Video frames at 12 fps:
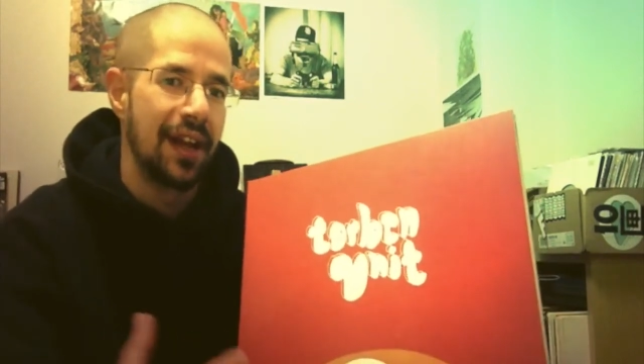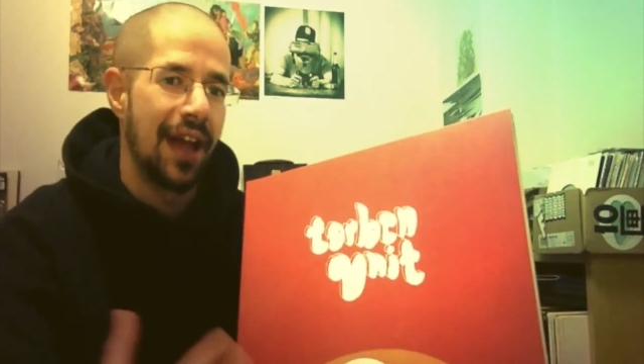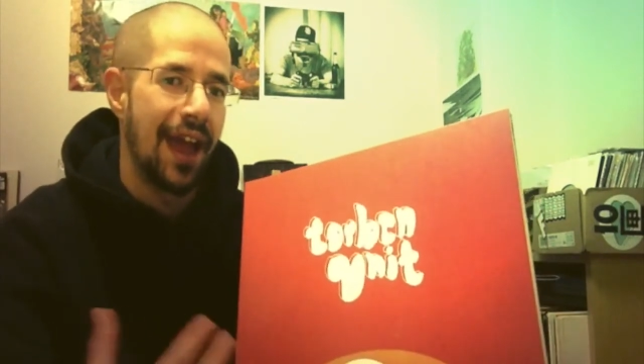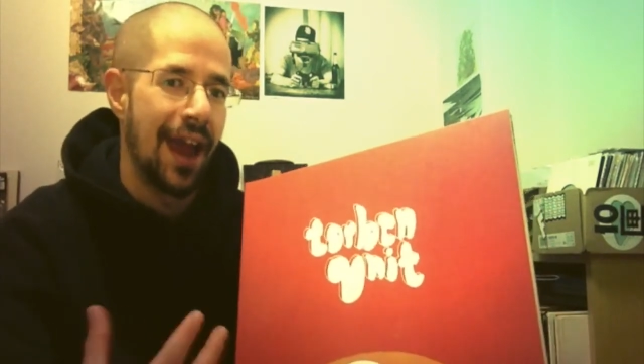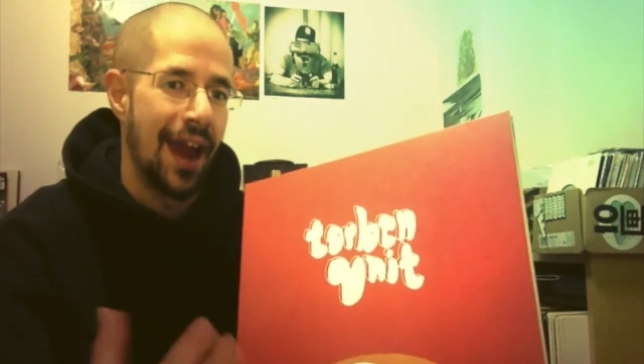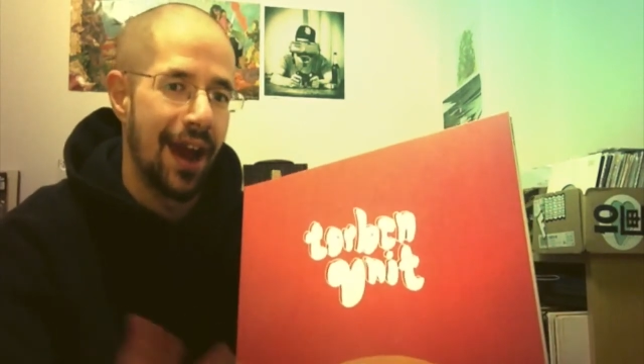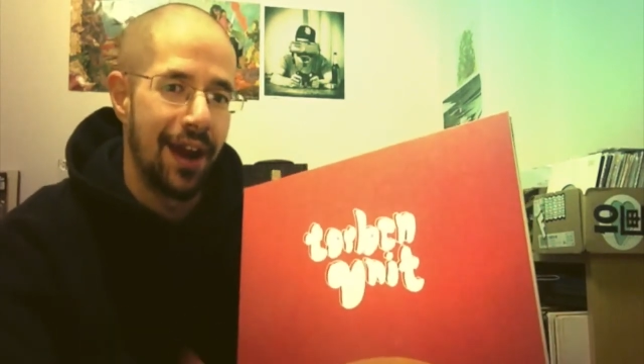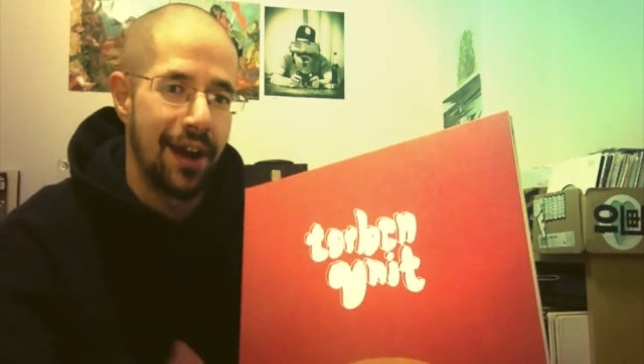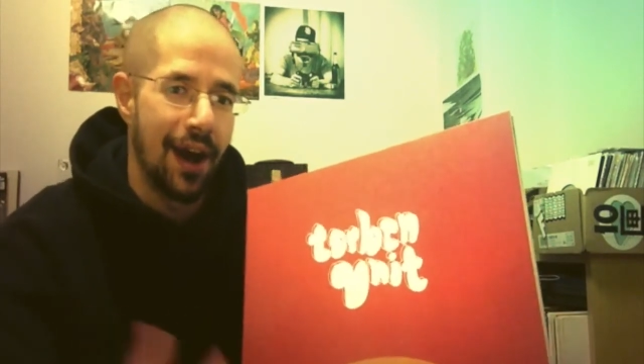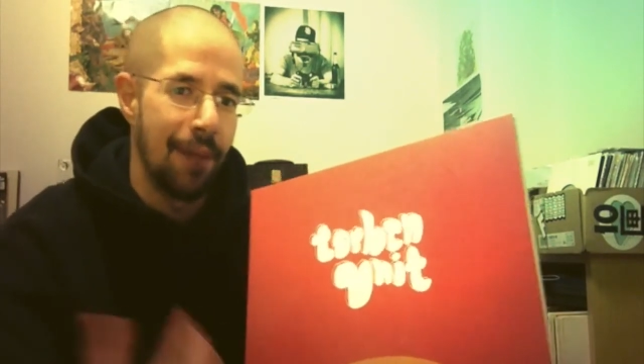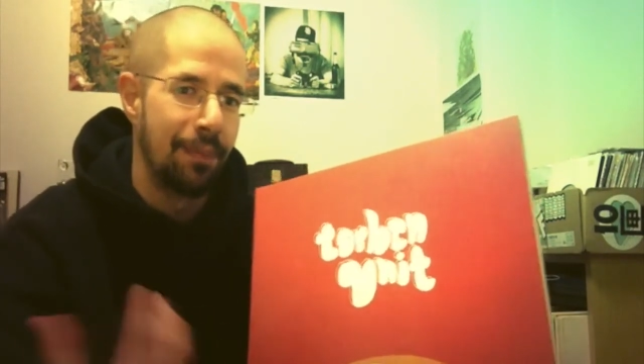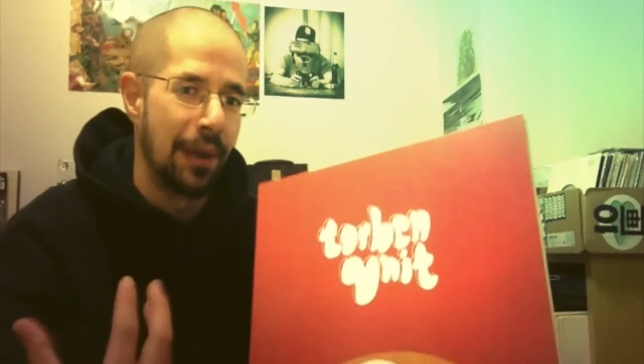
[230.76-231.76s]
and
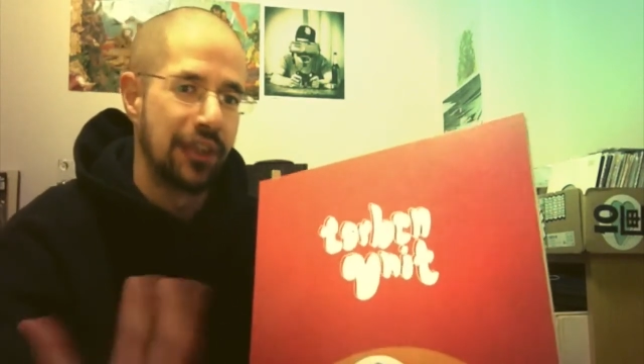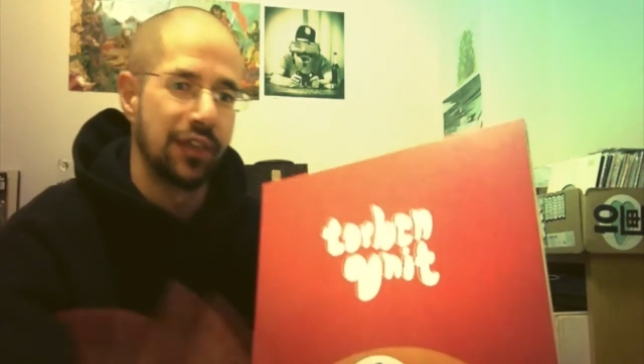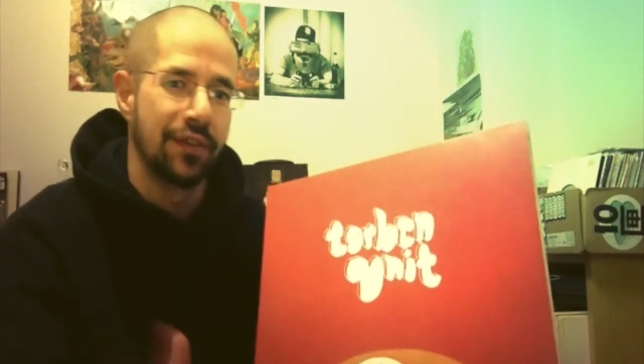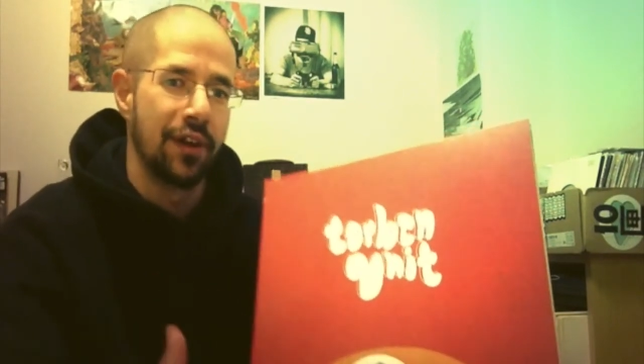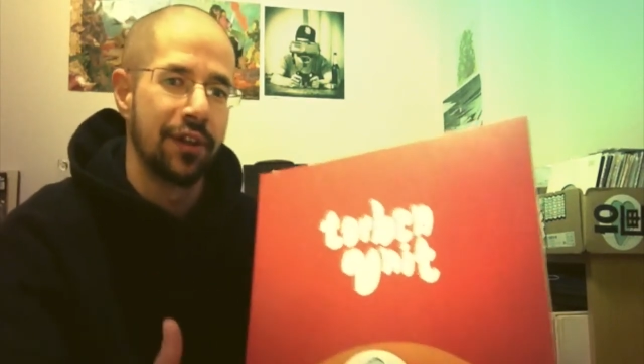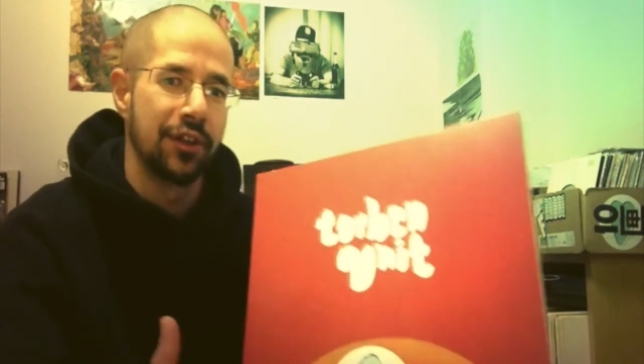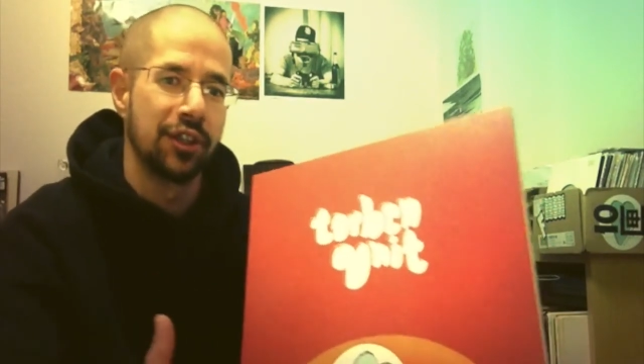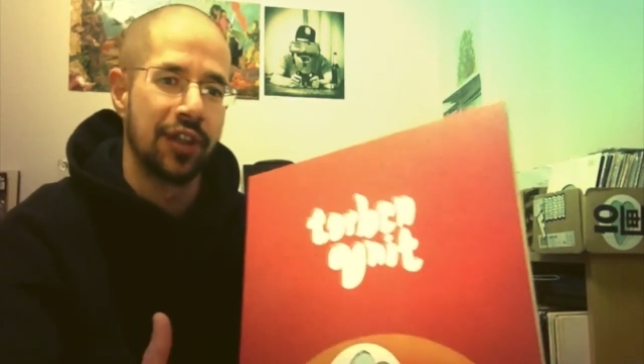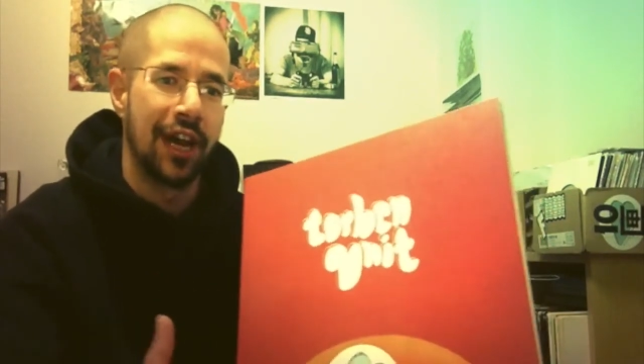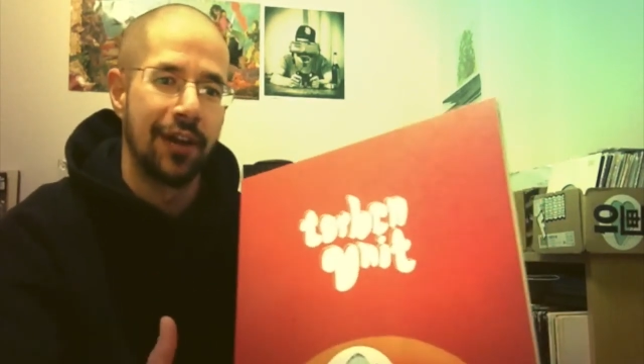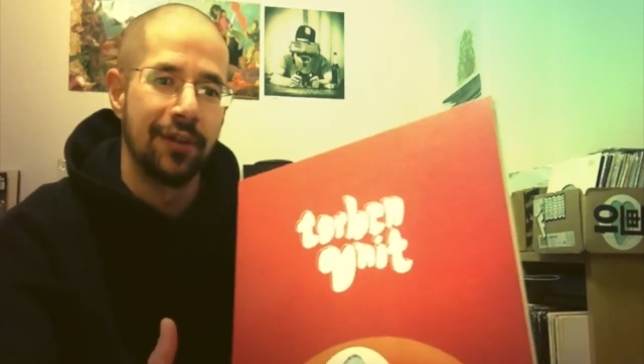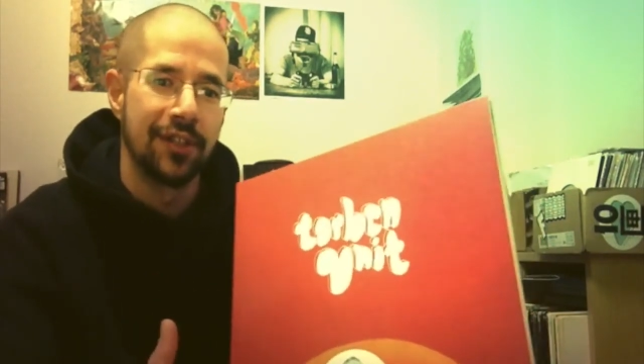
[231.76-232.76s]
a bunch of other
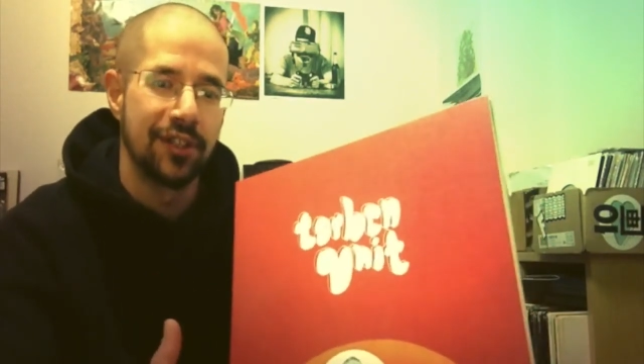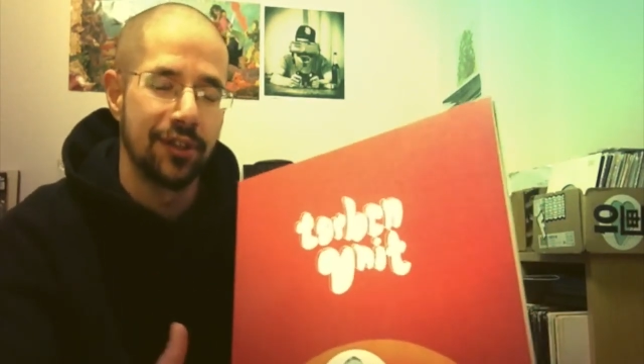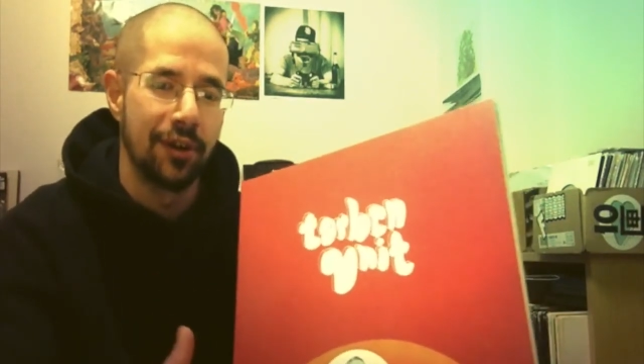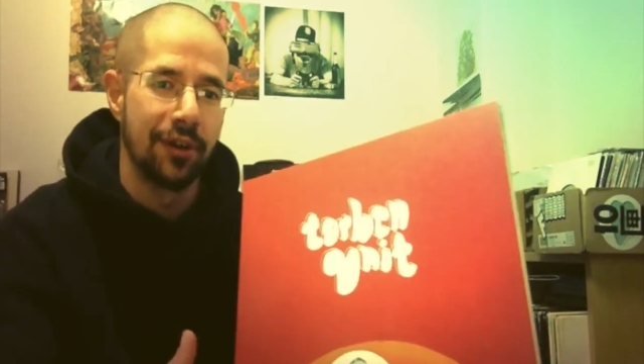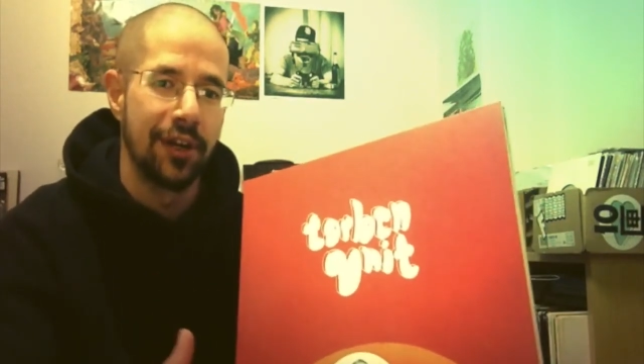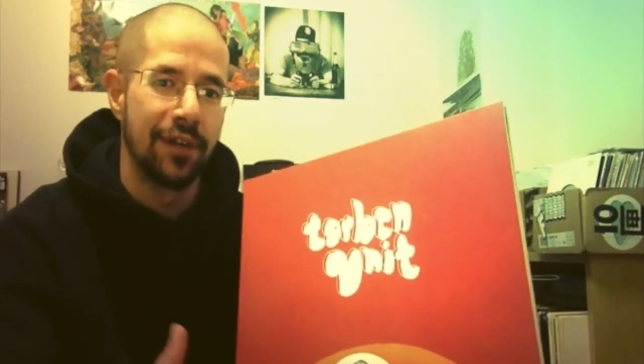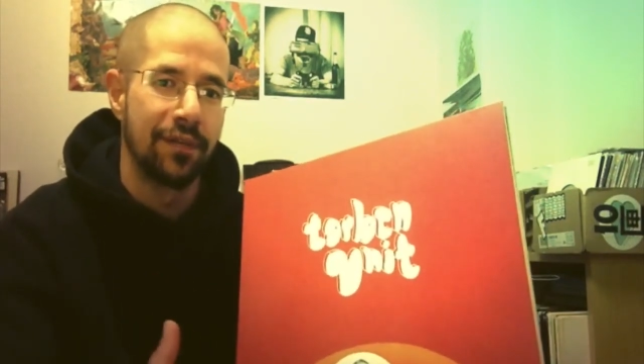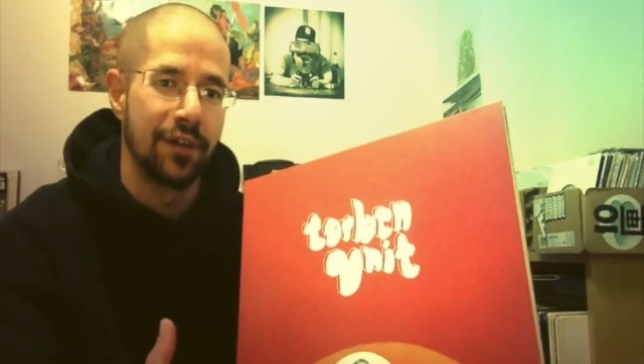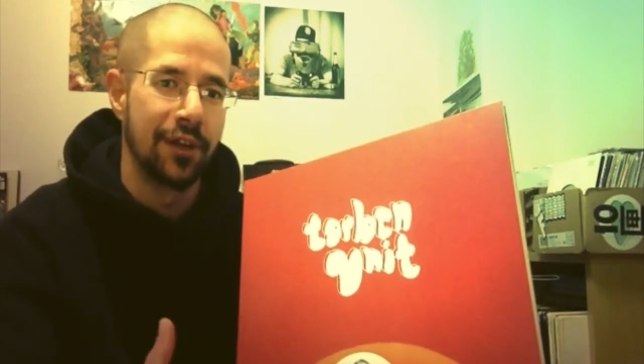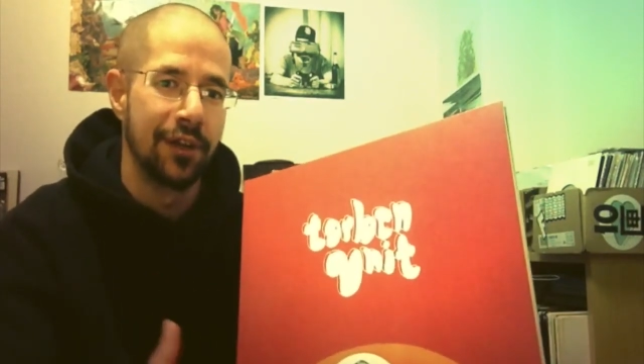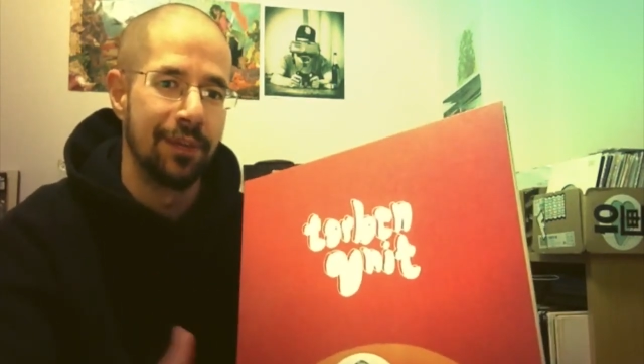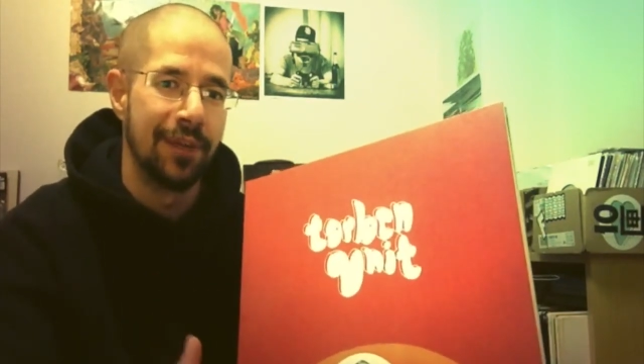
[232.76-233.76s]
genres thrown in for
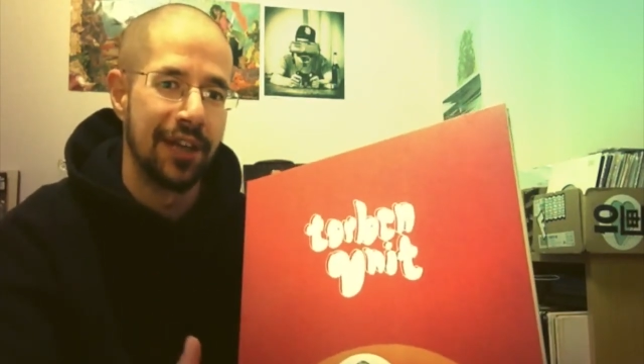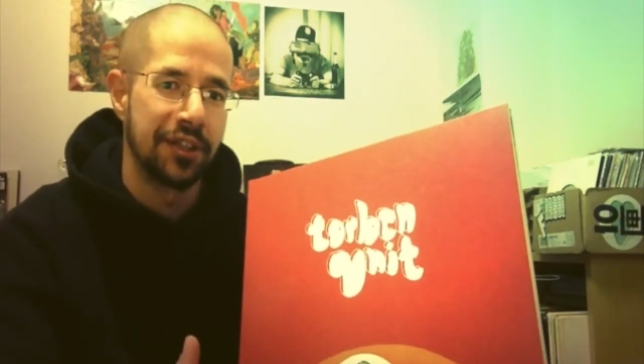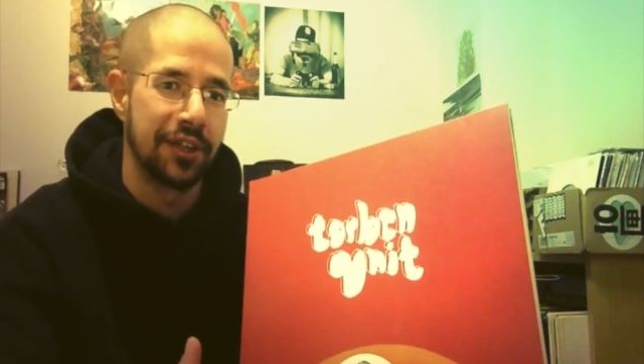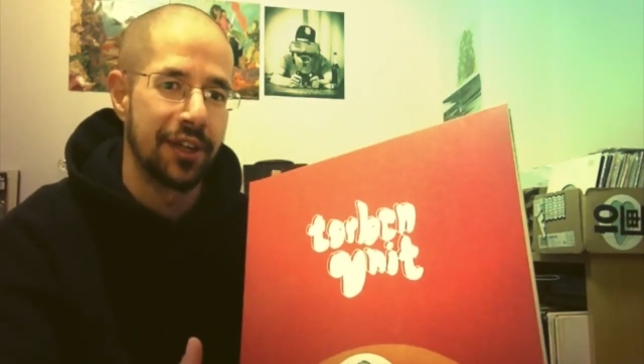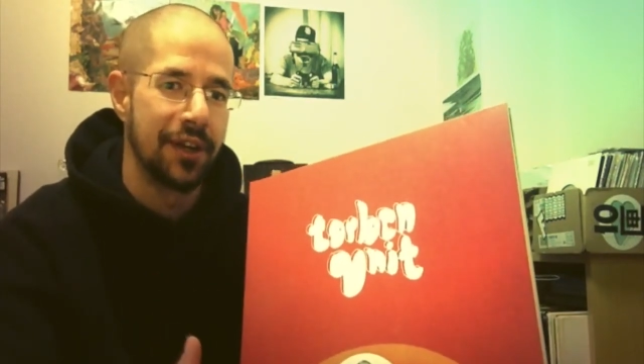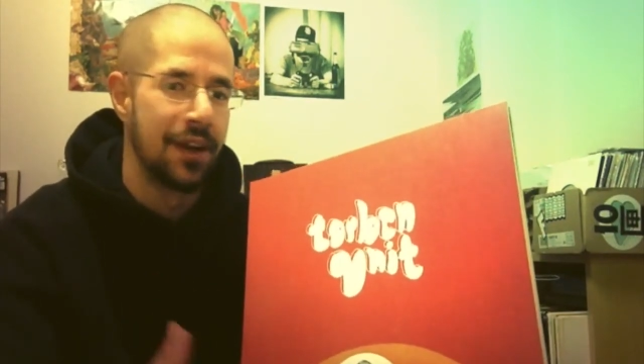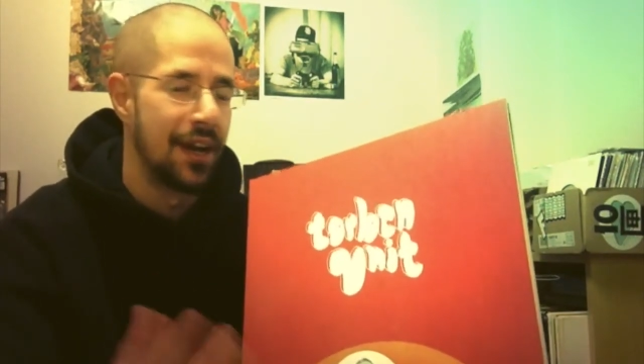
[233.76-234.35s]
good measure.